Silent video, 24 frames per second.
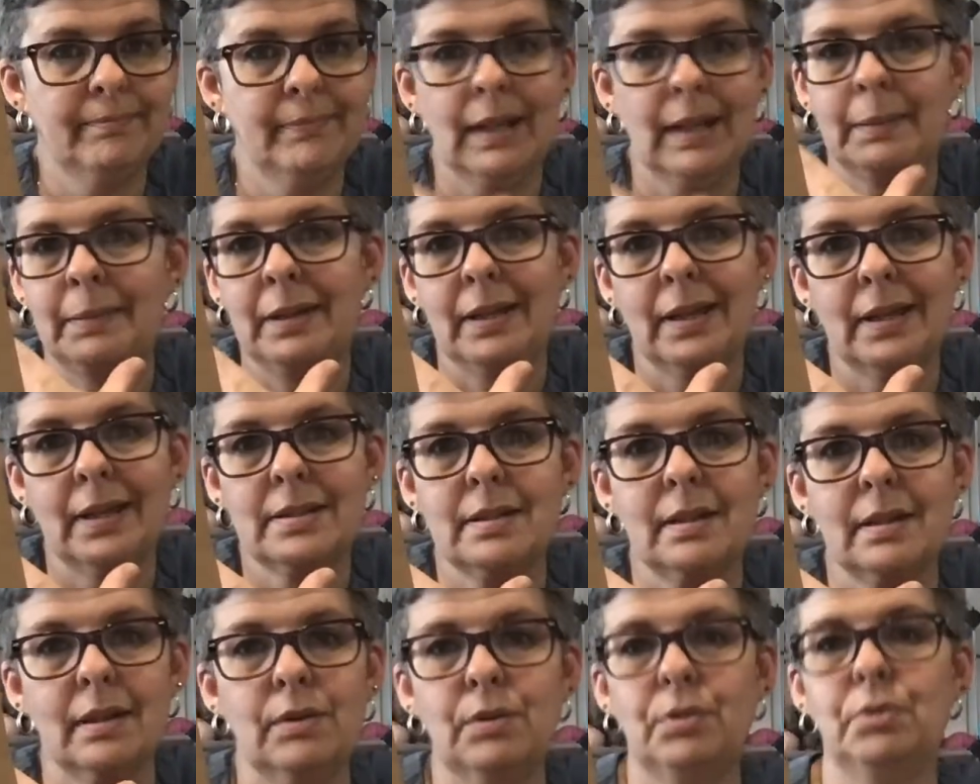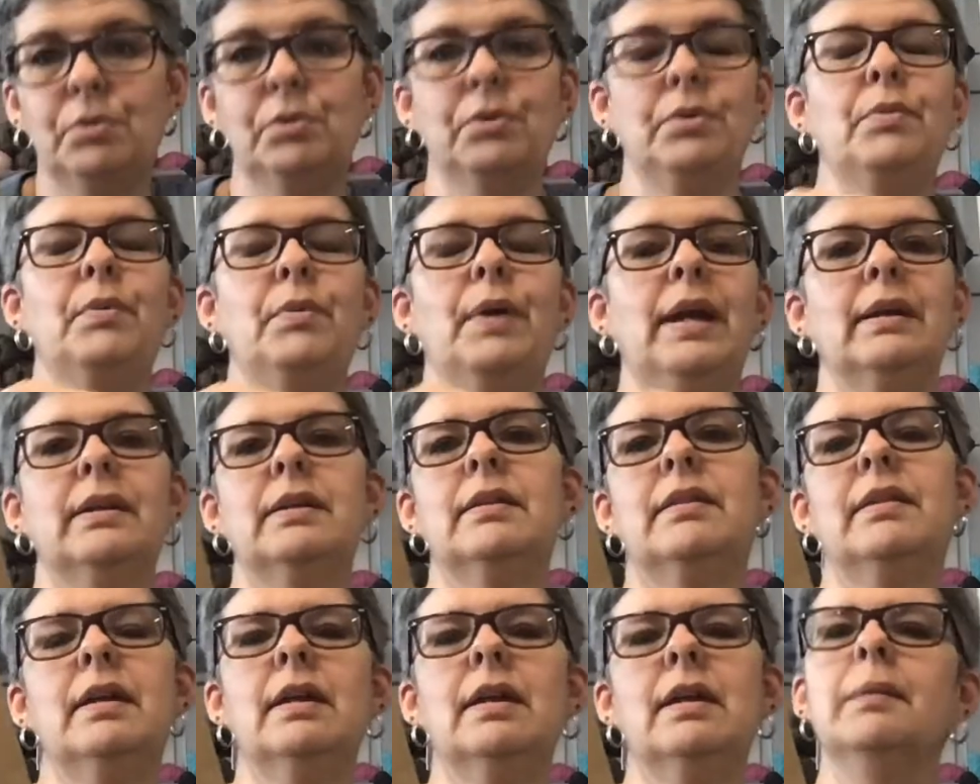I mean, that's a cool way to
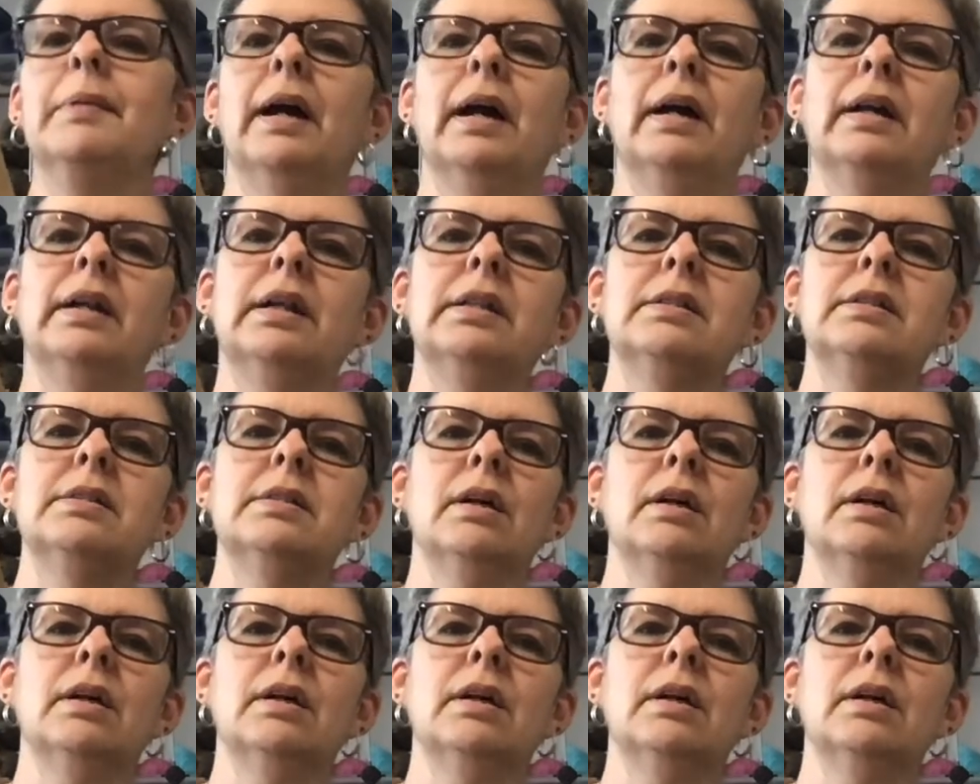think about it.